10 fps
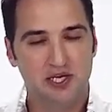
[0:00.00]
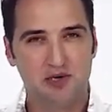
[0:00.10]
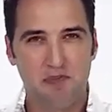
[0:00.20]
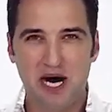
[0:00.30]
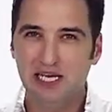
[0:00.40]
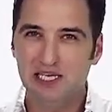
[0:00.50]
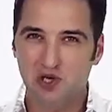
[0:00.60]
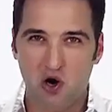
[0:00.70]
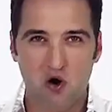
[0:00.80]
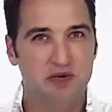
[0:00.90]
Your
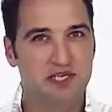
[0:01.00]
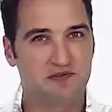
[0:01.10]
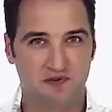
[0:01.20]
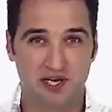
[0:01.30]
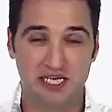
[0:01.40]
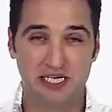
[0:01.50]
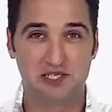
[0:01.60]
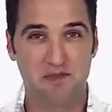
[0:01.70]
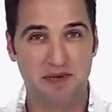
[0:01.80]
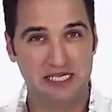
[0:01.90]
body's always fighting
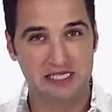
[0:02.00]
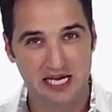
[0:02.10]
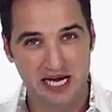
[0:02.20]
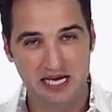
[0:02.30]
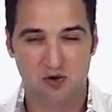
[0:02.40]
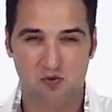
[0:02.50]
to maintain